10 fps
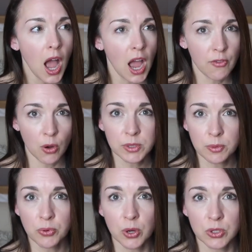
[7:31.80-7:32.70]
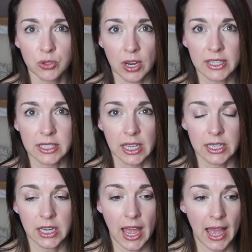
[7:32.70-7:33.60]
I've always been prone to dry
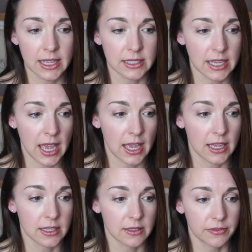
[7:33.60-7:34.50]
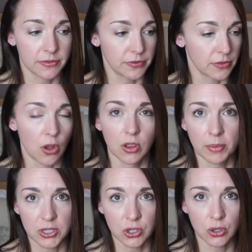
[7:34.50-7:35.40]
skin, as have all of
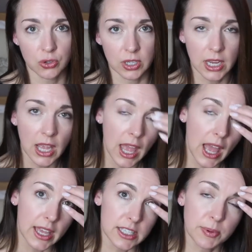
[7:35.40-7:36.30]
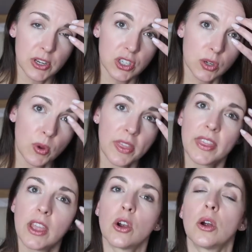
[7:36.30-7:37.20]
my children, especially when
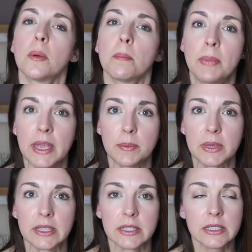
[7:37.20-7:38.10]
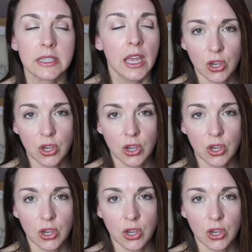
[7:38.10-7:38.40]
they're babies.